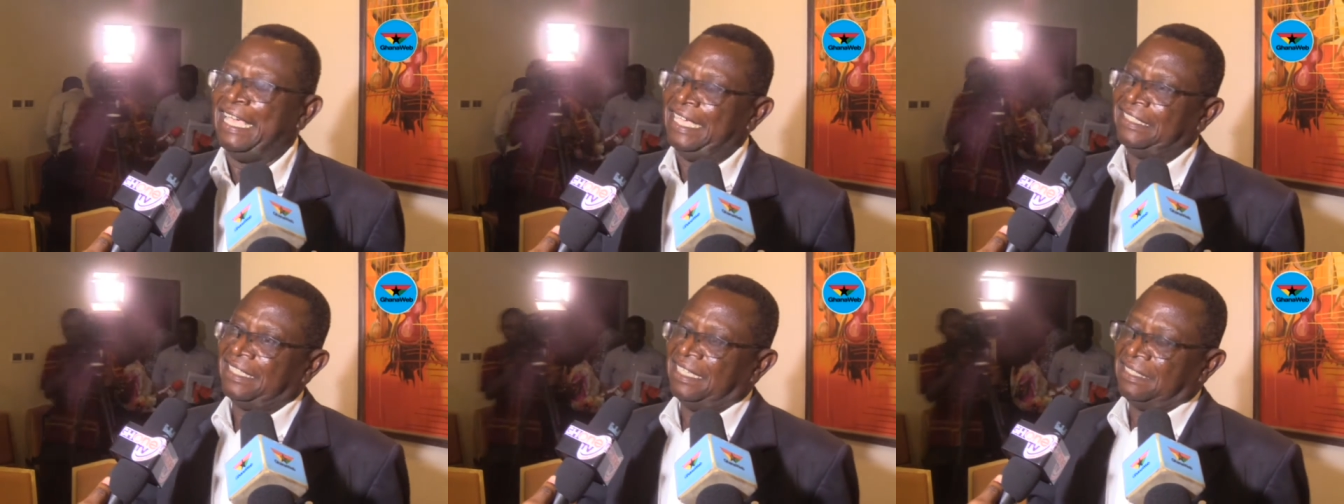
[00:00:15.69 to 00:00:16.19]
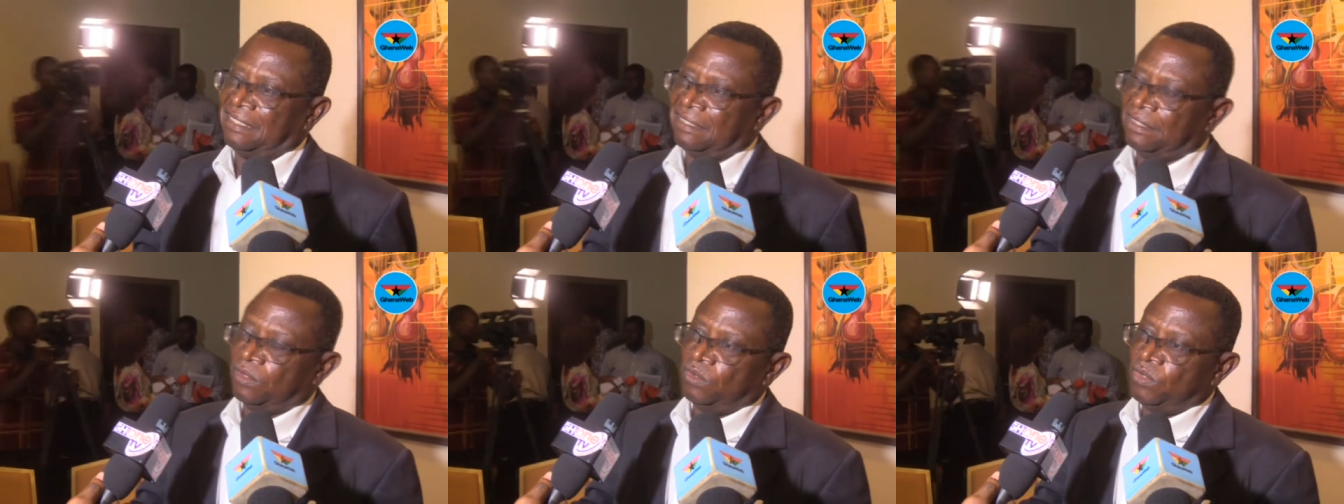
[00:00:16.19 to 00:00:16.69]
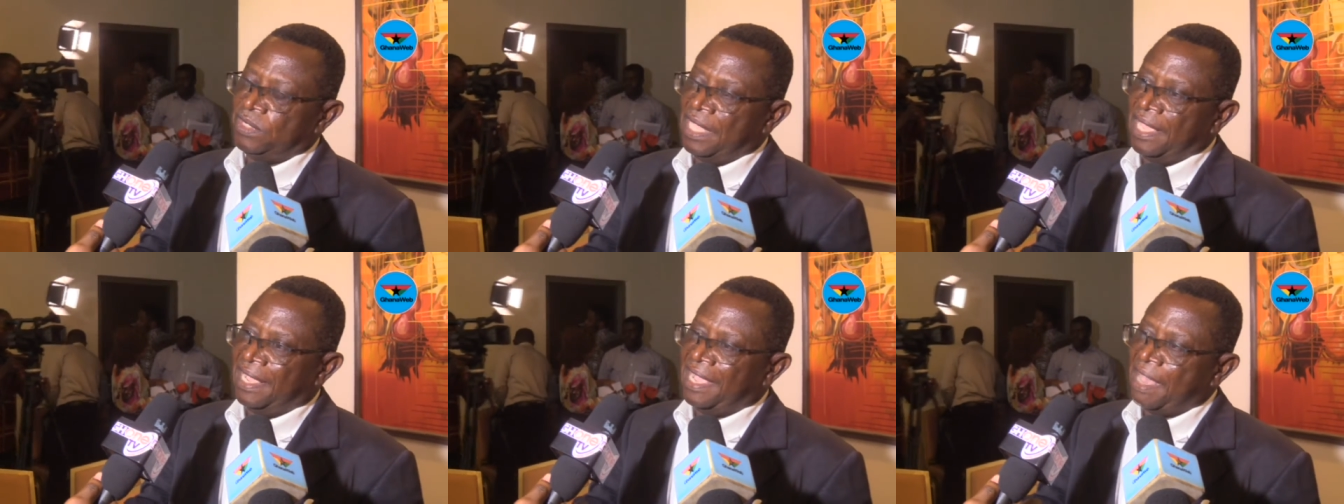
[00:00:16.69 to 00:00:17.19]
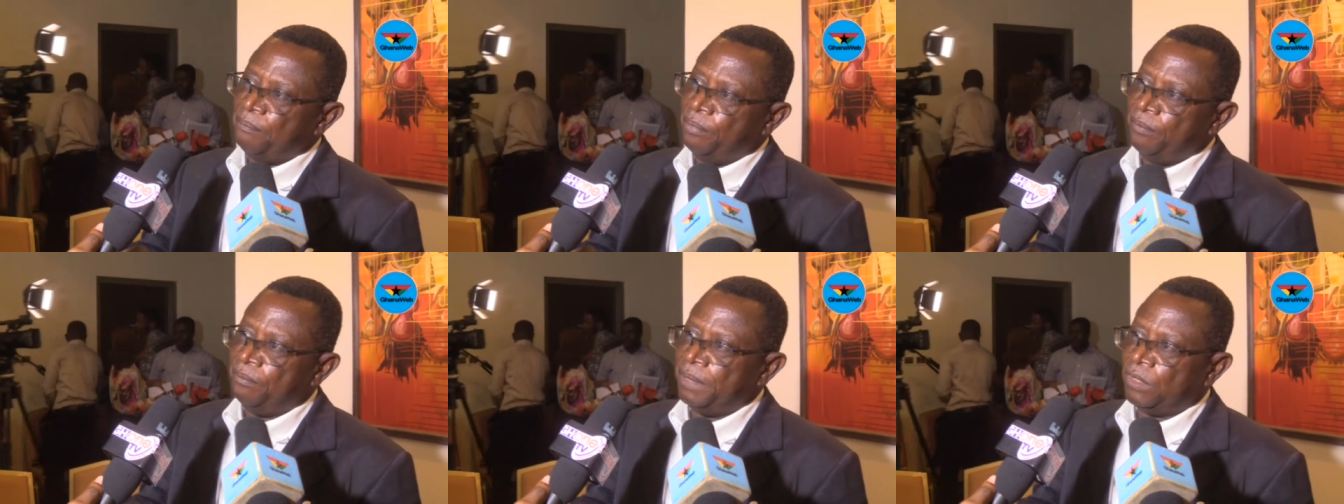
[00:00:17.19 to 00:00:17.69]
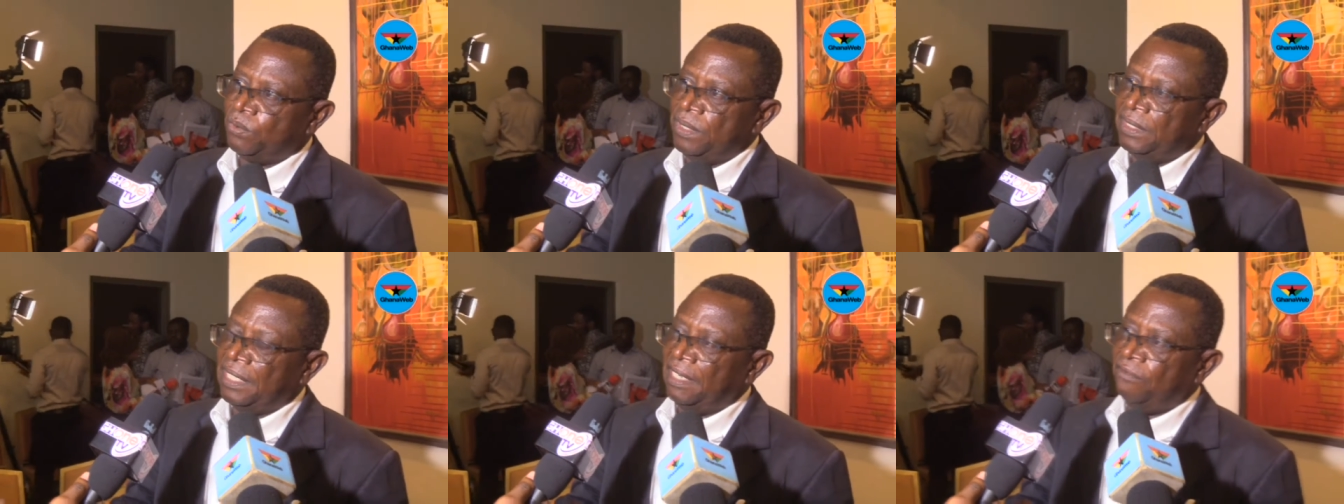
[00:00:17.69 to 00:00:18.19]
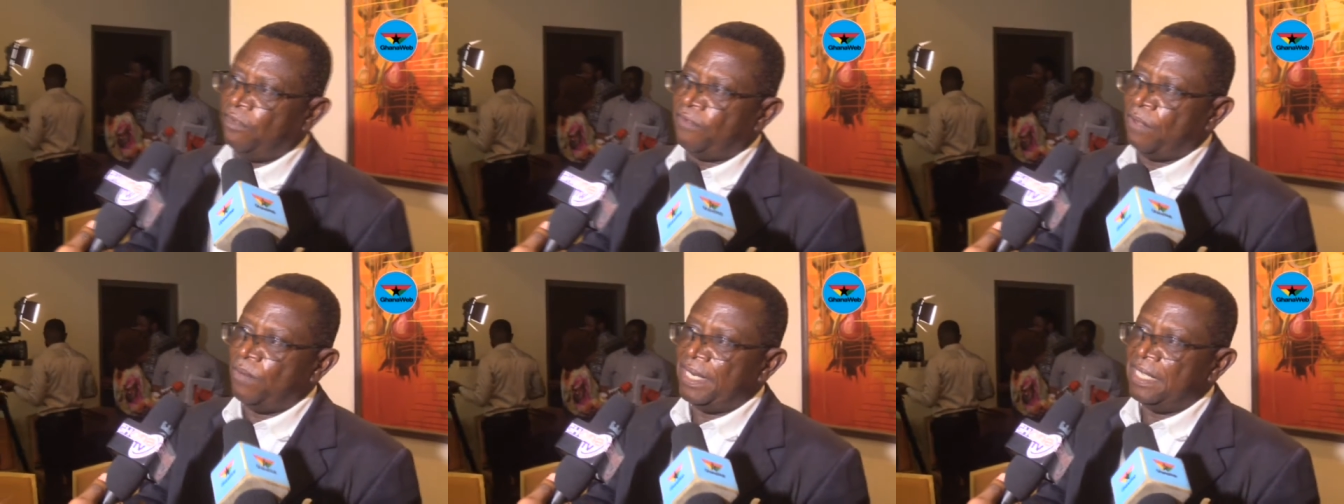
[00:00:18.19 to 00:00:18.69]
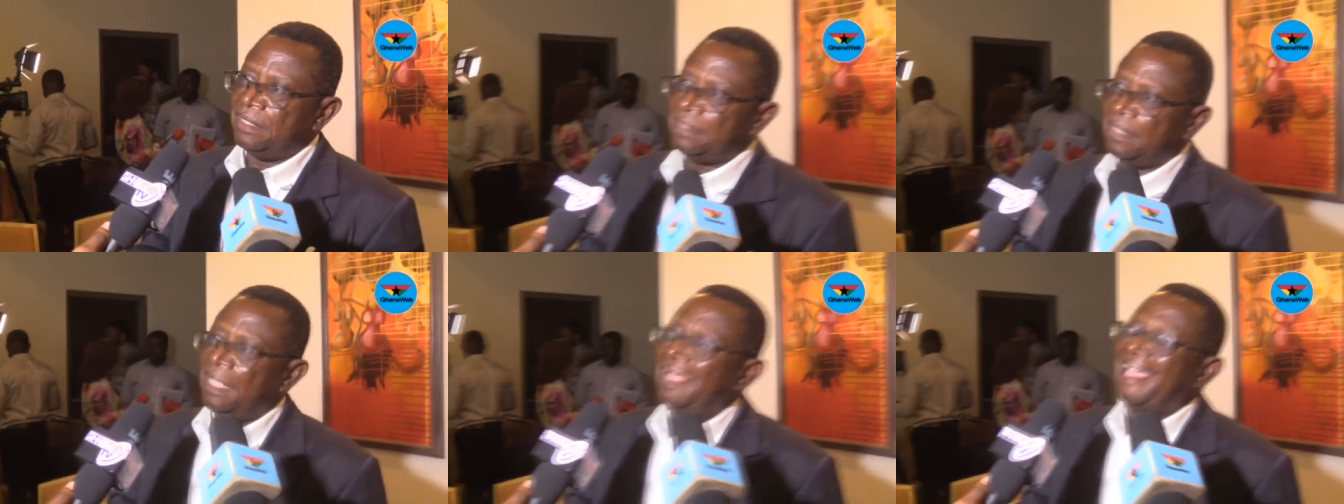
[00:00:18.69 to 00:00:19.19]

It's, it's so you see a gap between the level of awareness